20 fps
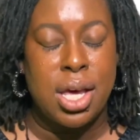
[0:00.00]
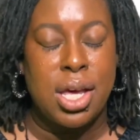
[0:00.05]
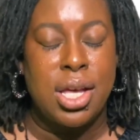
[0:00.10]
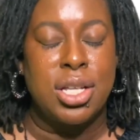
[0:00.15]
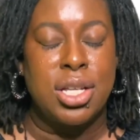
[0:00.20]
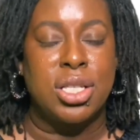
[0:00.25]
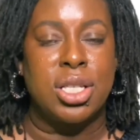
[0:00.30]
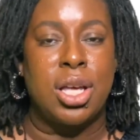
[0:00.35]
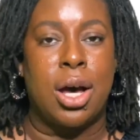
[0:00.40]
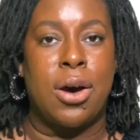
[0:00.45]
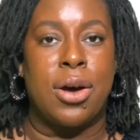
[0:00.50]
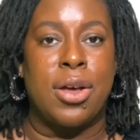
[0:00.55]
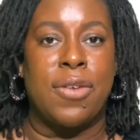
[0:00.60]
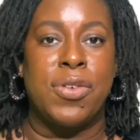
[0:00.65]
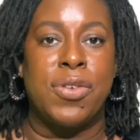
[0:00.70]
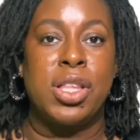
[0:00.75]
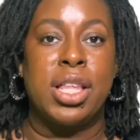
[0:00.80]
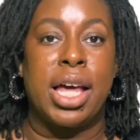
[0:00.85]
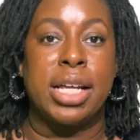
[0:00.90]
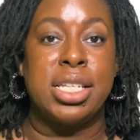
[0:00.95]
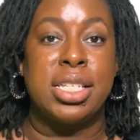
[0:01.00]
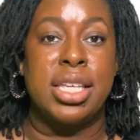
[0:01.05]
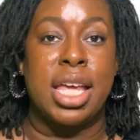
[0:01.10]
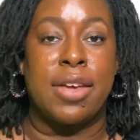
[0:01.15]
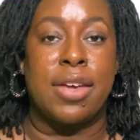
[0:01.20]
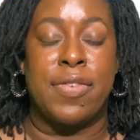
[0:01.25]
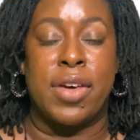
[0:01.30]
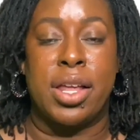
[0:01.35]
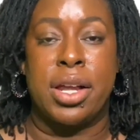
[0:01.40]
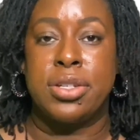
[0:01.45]
So if you'd like to take
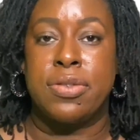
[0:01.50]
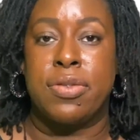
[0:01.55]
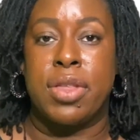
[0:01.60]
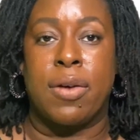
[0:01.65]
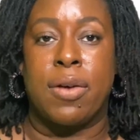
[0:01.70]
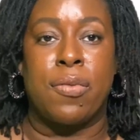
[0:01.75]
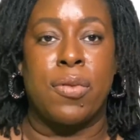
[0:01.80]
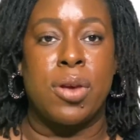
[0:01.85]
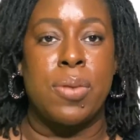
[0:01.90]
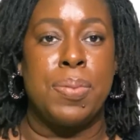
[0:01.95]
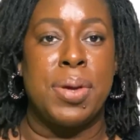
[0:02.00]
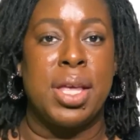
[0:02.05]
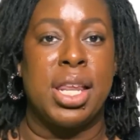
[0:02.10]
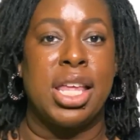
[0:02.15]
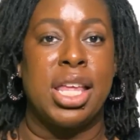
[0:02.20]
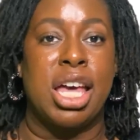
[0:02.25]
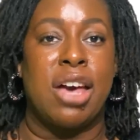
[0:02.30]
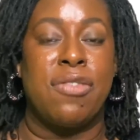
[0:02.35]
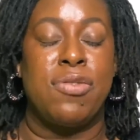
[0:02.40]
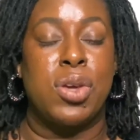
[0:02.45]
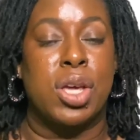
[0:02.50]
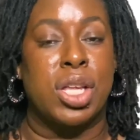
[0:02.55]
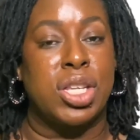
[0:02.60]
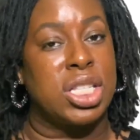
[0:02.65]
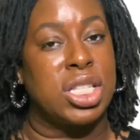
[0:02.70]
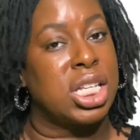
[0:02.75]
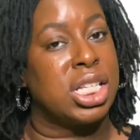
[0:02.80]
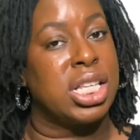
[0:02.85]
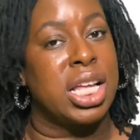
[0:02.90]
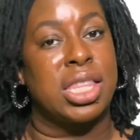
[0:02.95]
advantage of that free PDF, you can
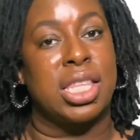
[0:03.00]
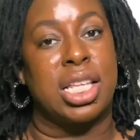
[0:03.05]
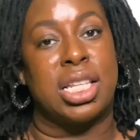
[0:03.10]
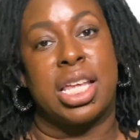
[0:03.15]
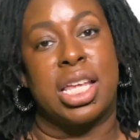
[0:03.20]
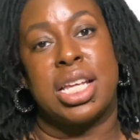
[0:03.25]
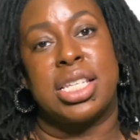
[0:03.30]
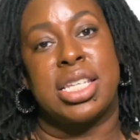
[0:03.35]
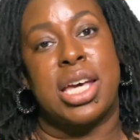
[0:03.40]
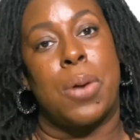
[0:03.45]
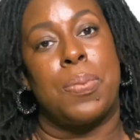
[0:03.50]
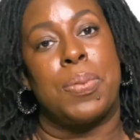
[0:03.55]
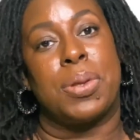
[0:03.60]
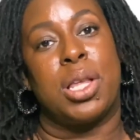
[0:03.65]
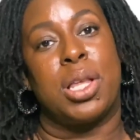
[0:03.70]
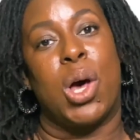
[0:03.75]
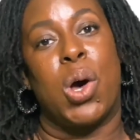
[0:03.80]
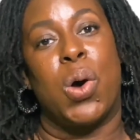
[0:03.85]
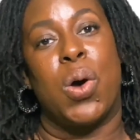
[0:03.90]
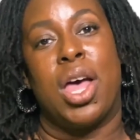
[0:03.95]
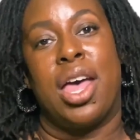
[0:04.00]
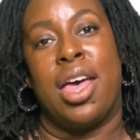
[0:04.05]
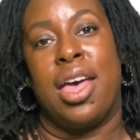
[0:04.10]
just click the link down below